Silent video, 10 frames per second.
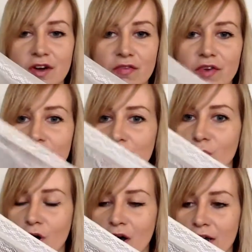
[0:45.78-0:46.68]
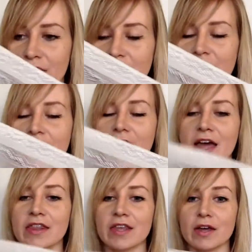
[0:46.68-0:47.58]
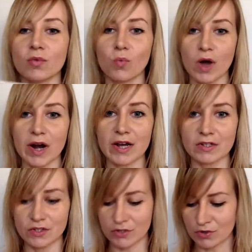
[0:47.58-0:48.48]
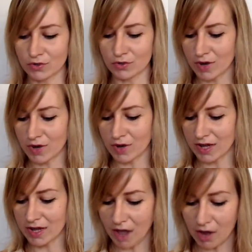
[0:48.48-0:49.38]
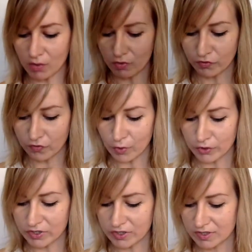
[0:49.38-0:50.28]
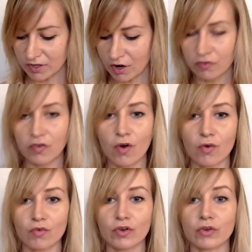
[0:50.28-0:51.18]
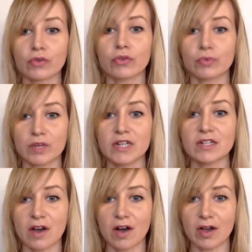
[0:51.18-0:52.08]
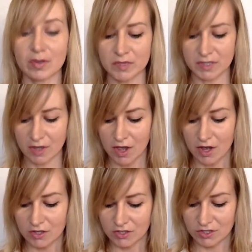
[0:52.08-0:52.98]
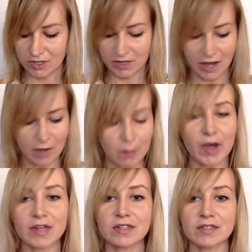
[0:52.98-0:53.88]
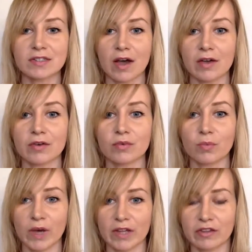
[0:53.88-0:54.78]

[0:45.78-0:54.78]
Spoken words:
not very wide. And then what I do is I will fold the scarf over 3 times to get my desired width.